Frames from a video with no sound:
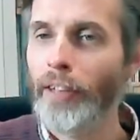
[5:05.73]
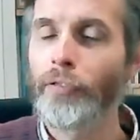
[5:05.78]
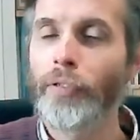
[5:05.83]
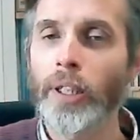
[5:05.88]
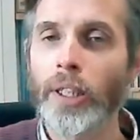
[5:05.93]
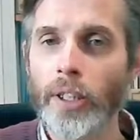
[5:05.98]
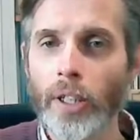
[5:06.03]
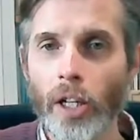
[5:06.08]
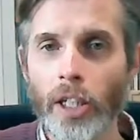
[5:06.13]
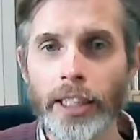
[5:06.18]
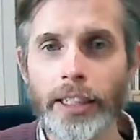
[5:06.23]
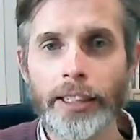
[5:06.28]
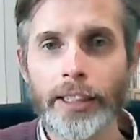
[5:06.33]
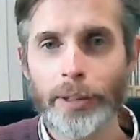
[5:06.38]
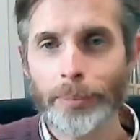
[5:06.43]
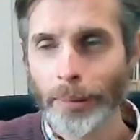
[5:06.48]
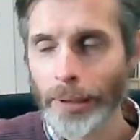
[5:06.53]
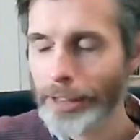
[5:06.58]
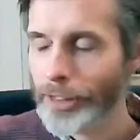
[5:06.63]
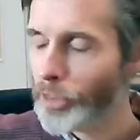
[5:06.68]
line is
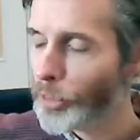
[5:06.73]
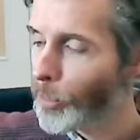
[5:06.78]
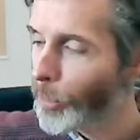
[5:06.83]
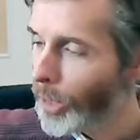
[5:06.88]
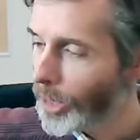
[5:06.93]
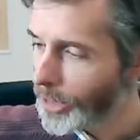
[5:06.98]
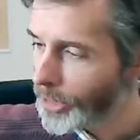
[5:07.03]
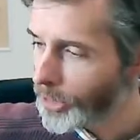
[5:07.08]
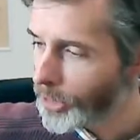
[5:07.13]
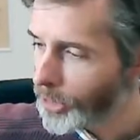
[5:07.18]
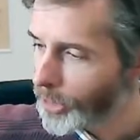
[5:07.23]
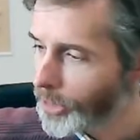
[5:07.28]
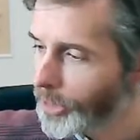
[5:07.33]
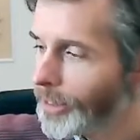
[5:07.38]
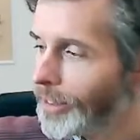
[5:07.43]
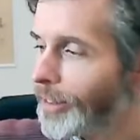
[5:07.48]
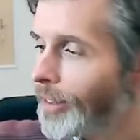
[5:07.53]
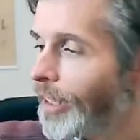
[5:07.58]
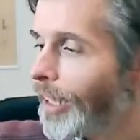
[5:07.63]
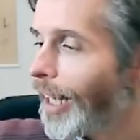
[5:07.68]
played twice.
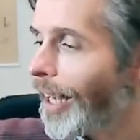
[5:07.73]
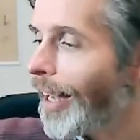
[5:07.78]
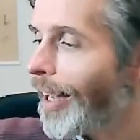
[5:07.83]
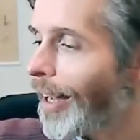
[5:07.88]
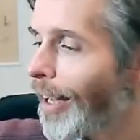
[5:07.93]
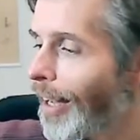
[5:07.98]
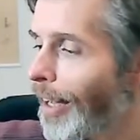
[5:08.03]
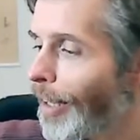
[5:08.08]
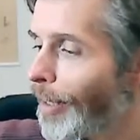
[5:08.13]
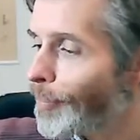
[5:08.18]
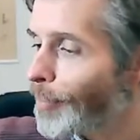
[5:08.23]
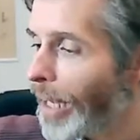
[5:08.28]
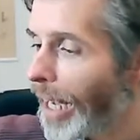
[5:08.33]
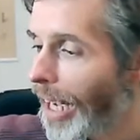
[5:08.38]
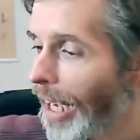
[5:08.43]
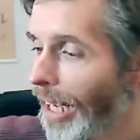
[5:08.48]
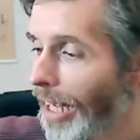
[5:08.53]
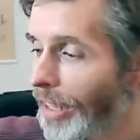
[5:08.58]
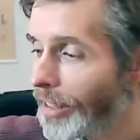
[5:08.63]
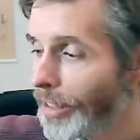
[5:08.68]

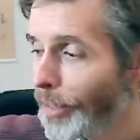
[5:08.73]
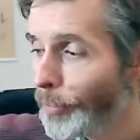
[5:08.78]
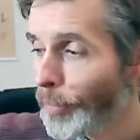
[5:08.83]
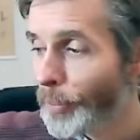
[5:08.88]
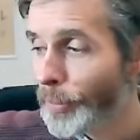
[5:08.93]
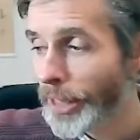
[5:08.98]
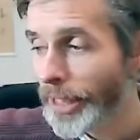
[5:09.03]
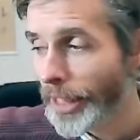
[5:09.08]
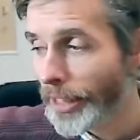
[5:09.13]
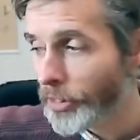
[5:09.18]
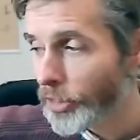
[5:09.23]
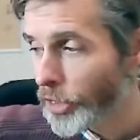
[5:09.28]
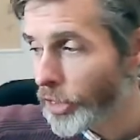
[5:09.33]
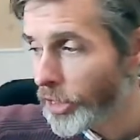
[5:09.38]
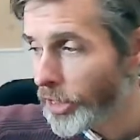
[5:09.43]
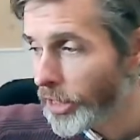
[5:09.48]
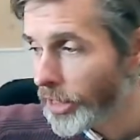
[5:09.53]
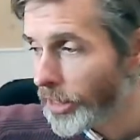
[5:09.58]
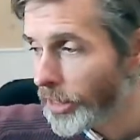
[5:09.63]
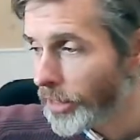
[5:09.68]
And then when we get to
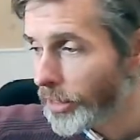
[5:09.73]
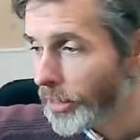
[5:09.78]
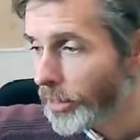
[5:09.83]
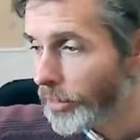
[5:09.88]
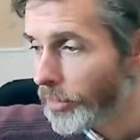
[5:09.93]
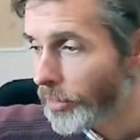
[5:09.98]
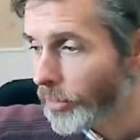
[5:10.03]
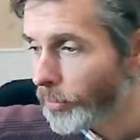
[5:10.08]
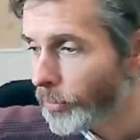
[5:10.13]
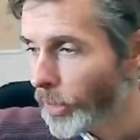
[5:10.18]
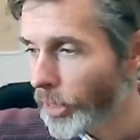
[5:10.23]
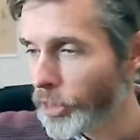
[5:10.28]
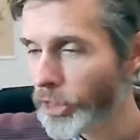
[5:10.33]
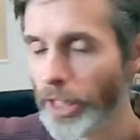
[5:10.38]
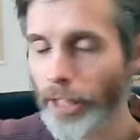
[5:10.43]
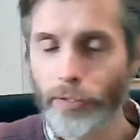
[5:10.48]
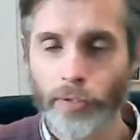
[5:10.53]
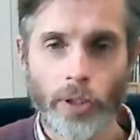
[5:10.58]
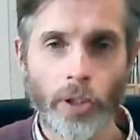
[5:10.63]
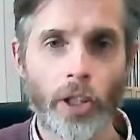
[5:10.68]
the well, I
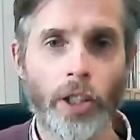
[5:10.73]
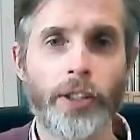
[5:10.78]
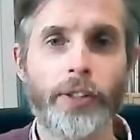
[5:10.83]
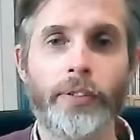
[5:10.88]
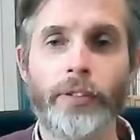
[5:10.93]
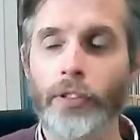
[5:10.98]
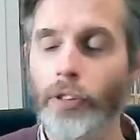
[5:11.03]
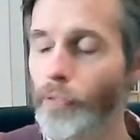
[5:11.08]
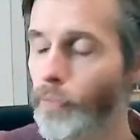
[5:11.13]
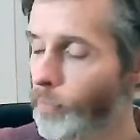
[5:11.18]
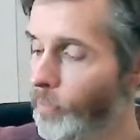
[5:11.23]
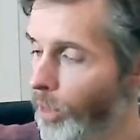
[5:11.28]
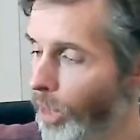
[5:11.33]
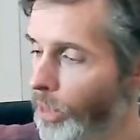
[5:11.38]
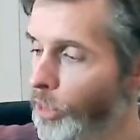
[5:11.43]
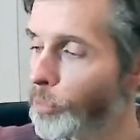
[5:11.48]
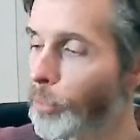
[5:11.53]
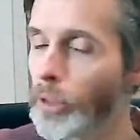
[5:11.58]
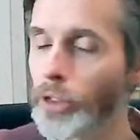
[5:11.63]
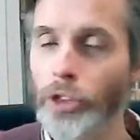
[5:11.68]
say every line. The
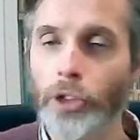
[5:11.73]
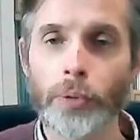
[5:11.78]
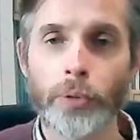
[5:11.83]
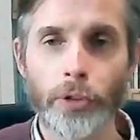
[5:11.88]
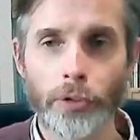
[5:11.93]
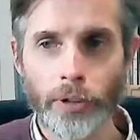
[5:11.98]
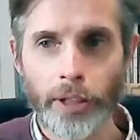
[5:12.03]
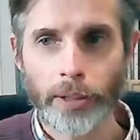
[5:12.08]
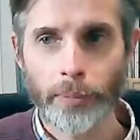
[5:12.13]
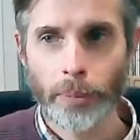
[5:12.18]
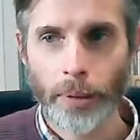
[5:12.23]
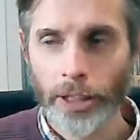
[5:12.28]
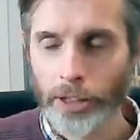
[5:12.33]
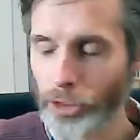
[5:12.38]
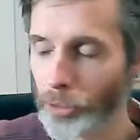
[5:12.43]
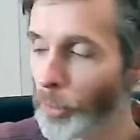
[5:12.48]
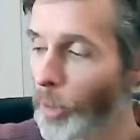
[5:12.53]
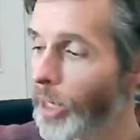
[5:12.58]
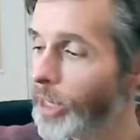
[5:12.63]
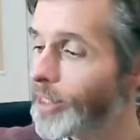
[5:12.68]
lines 1, 2 and 3 are played
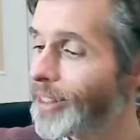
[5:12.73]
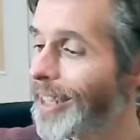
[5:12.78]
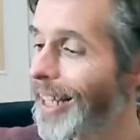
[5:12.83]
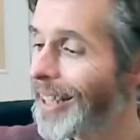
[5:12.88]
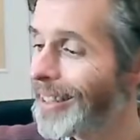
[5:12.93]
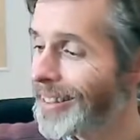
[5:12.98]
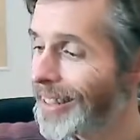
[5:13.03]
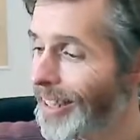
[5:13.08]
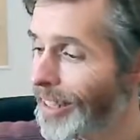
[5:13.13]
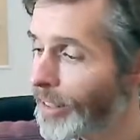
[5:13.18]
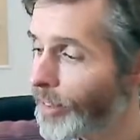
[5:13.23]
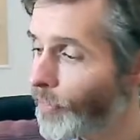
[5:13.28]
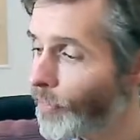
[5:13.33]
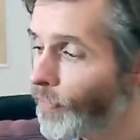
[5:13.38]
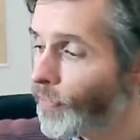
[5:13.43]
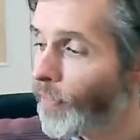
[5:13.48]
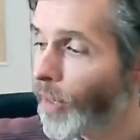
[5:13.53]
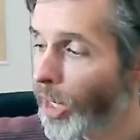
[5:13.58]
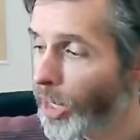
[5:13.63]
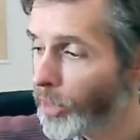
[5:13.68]
twice, and then the
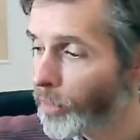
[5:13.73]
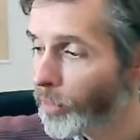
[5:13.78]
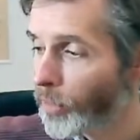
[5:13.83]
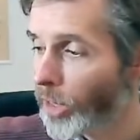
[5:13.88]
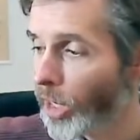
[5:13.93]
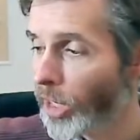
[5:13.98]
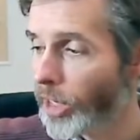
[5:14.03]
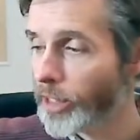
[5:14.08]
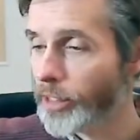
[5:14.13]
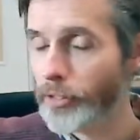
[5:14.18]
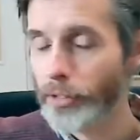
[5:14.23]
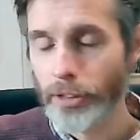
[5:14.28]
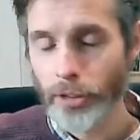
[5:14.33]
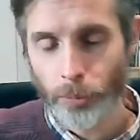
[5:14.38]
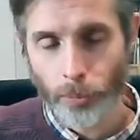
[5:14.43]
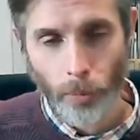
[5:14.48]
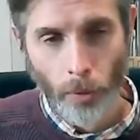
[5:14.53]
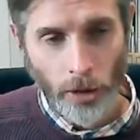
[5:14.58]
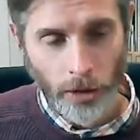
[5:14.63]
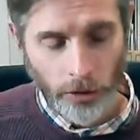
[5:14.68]
final line is
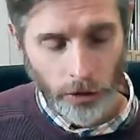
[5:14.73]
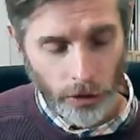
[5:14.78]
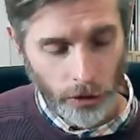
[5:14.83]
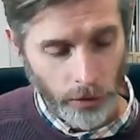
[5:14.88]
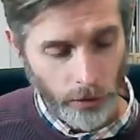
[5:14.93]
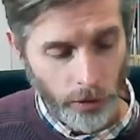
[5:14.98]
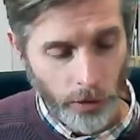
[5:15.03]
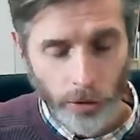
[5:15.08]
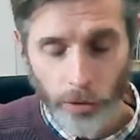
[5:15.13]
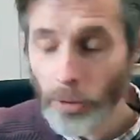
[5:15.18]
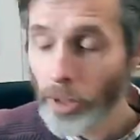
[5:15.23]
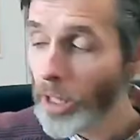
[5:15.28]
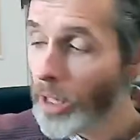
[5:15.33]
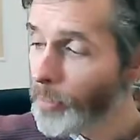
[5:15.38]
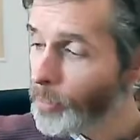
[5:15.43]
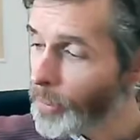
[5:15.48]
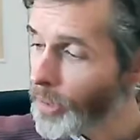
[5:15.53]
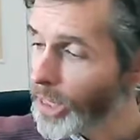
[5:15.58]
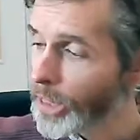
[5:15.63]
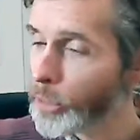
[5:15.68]
once through,
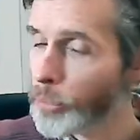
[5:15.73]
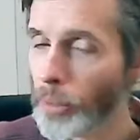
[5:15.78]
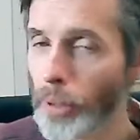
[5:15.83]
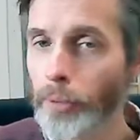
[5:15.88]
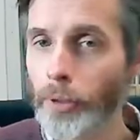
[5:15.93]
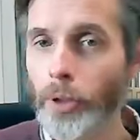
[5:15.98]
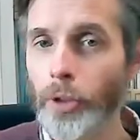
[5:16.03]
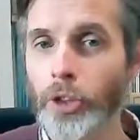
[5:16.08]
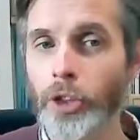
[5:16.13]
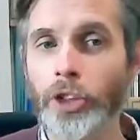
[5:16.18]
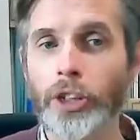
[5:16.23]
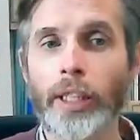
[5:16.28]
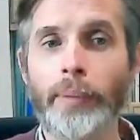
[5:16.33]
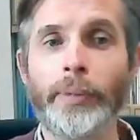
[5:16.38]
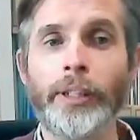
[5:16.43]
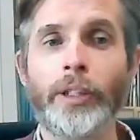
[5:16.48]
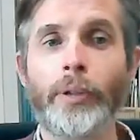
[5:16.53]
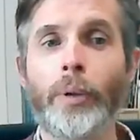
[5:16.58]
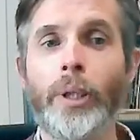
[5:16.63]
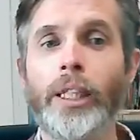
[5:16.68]
but that's where we've got the
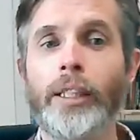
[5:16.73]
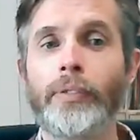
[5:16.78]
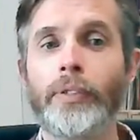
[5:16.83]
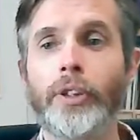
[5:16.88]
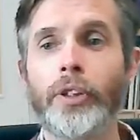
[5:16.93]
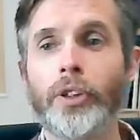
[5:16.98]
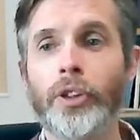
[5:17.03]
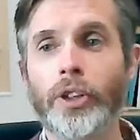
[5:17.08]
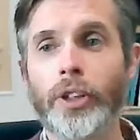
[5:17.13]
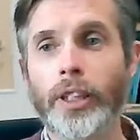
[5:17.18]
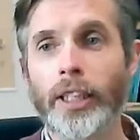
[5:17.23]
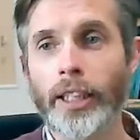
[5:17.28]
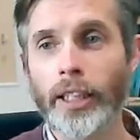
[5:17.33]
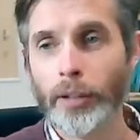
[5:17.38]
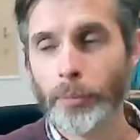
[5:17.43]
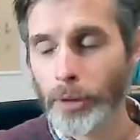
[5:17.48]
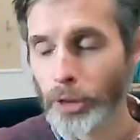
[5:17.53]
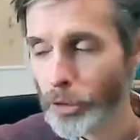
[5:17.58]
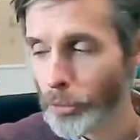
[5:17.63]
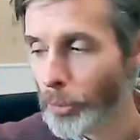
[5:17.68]
semi-quavers, so they're going
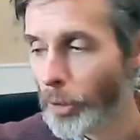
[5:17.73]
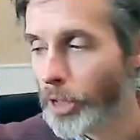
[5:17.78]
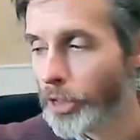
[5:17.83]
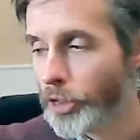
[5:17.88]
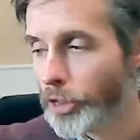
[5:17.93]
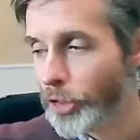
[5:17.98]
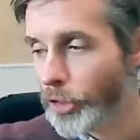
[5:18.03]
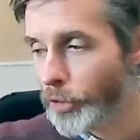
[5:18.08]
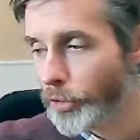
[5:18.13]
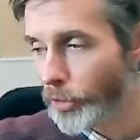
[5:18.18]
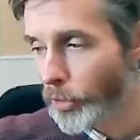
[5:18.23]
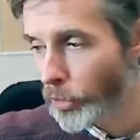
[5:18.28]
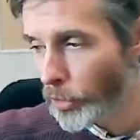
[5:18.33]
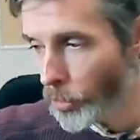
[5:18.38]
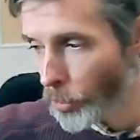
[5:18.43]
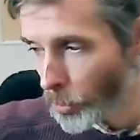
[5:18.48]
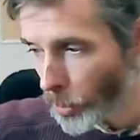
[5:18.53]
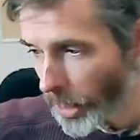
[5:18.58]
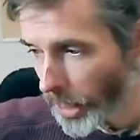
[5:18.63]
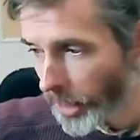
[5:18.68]
to be twice as
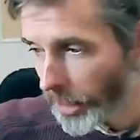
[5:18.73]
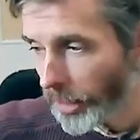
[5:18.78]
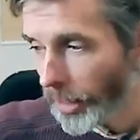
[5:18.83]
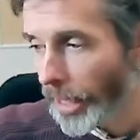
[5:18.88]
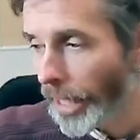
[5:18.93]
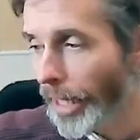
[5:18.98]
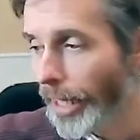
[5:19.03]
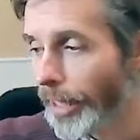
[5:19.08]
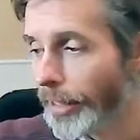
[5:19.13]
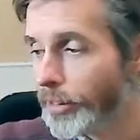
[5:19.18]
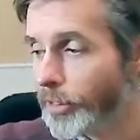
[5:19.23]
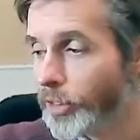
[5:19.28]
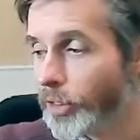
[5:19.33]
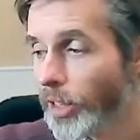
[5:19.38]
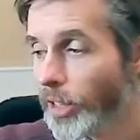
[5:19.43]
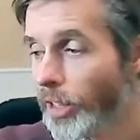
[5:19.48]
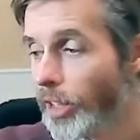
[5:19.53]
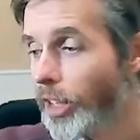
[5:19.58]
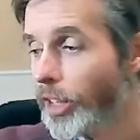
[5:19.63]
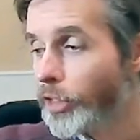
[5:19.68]
quick, and
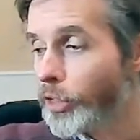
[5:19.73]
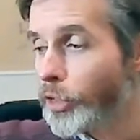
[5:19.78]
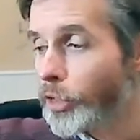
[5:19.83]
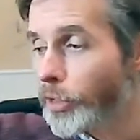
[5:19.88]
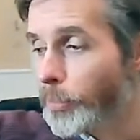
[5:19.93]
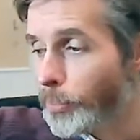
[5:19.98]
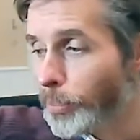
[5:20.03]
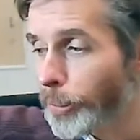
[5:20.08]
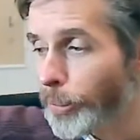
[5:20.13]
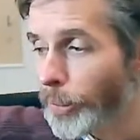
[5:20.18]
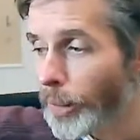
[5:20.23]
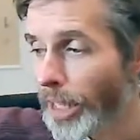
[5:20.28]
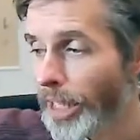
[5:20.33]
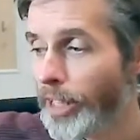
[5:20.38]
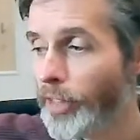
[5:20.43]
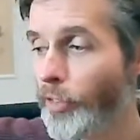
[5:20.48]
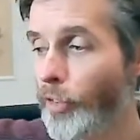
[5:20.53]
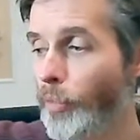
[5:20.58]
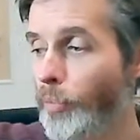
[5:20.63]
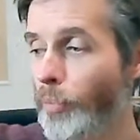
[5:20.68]
you can
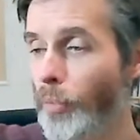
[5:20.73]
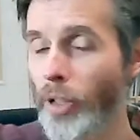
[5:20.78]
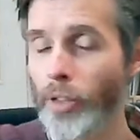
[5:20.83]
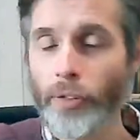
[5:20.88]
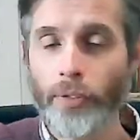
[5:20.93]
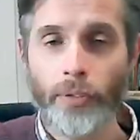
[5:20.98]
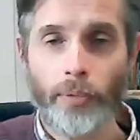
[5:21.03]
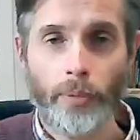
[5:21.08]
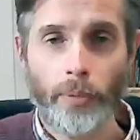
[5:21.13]
play them with